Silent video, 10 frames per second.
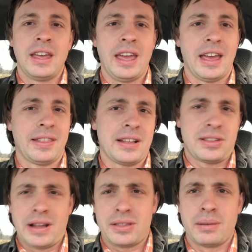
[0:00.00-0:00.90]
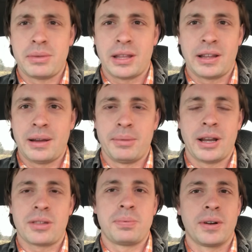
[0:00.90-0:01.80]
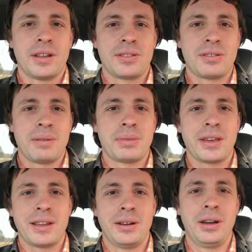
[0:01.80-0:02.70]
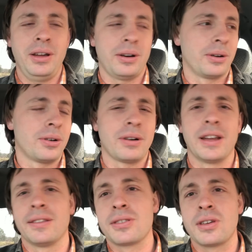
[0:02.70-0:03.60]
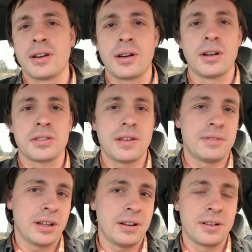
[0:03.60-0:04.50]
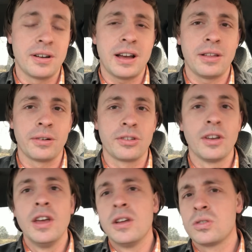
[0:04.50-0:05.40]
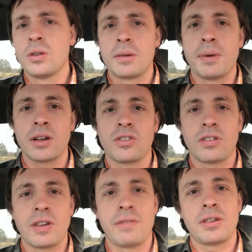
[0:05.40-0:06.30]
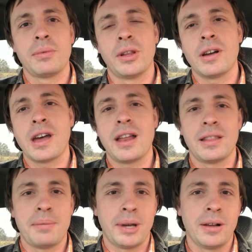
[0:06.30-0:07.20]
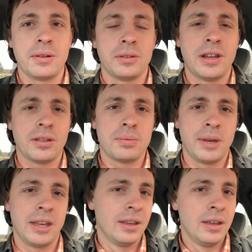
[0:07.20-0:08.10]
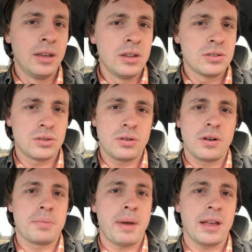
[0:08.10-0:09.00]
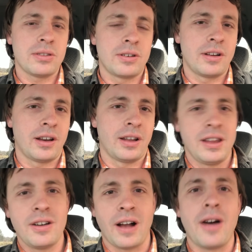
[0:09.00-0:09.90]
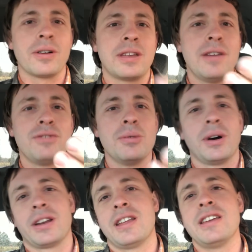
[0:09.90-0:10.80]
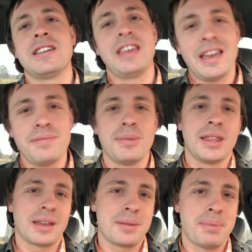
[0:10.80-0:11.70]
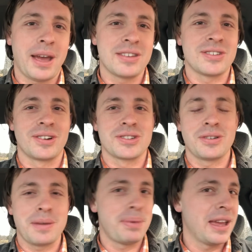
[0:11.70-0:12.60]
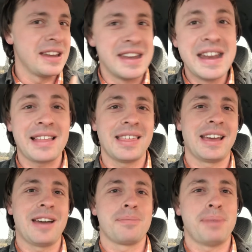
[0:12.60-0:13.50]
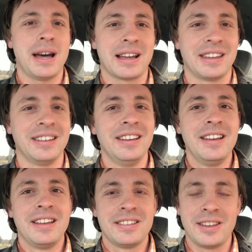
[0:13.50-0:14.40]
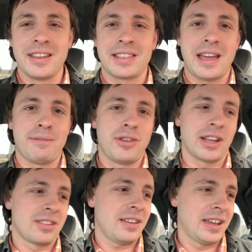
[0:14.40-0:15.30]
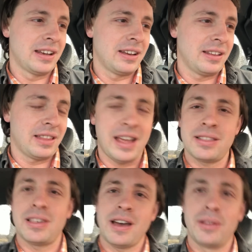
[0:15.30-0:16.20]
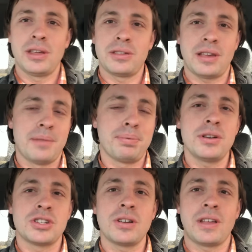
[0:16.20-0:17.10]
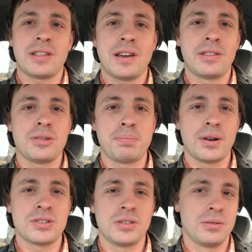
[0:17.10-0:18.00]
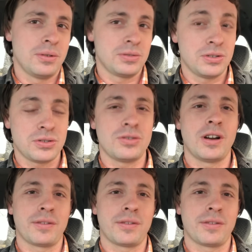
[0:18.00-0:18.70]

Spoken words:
and that's not something that I'm an expert in. So I'm thinking, oh, great, this is going to cost $700-800, $200 just to have someone look at it. And then my uncle tells me, just throw a capacitor in it. Here, I'll give you one. And he gave me the capacitor. So I paid nothing out of pocket to get that fixed. And that's how I'm pretty sure that's how this person who owns this truck